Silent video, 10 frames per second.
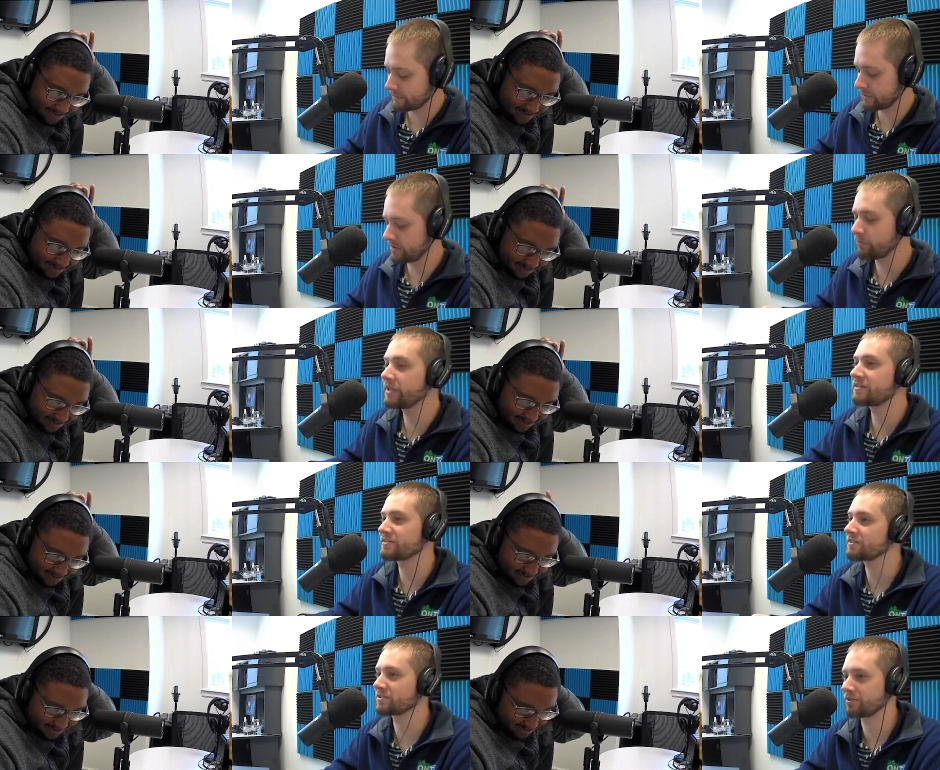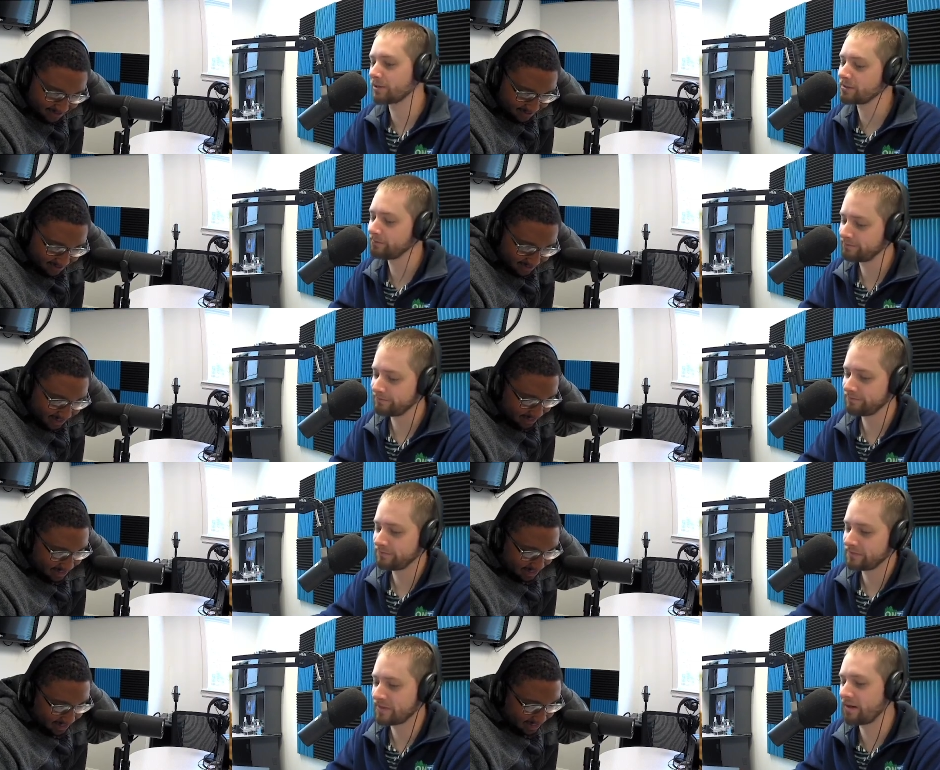Speaker 1: We're into week six already.
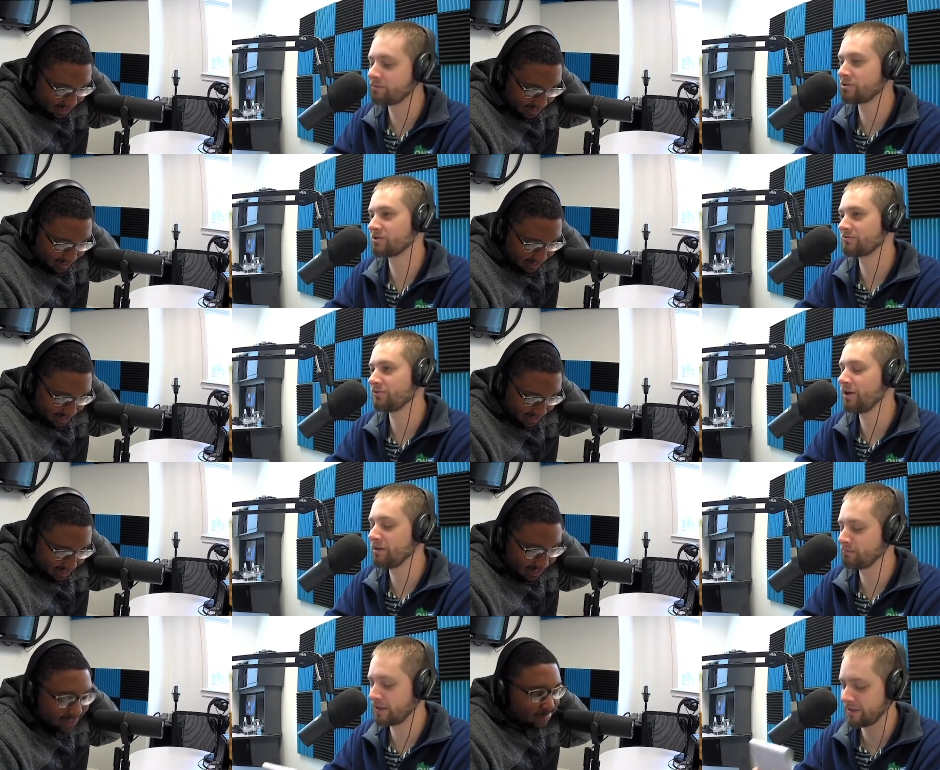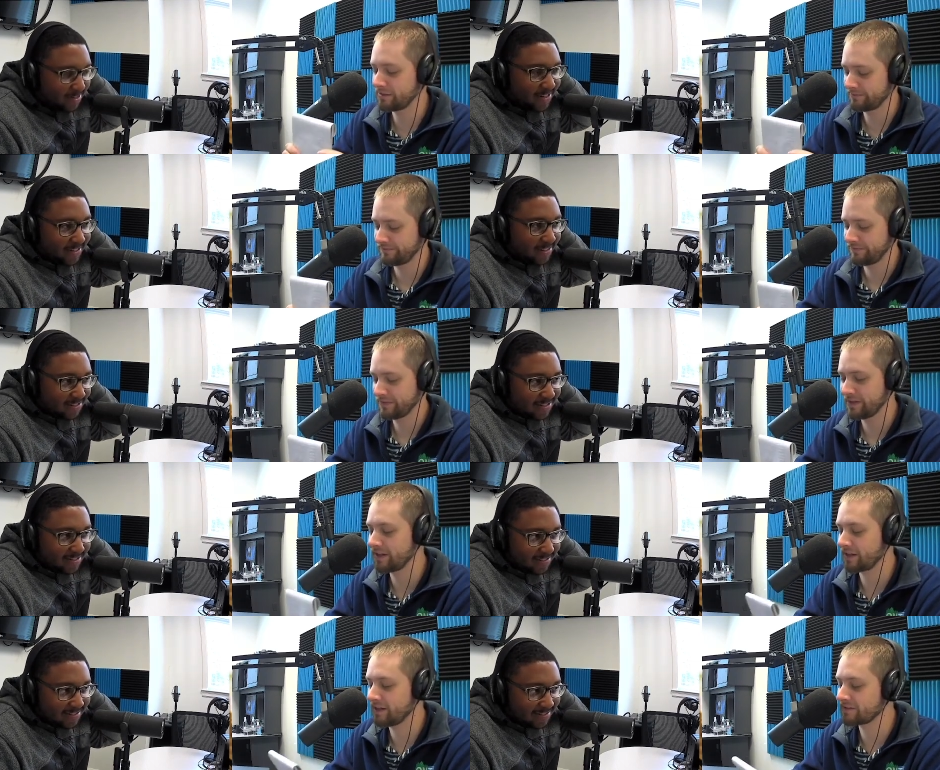Time is just flying this by. Is ridiculous.
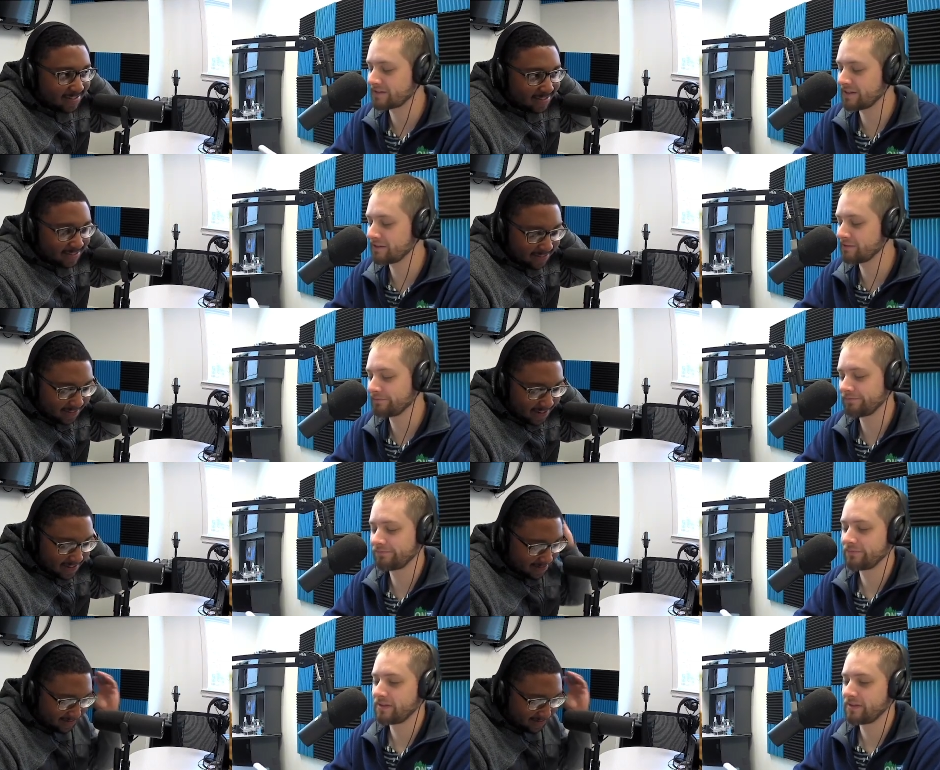I can't stand it. Yeah.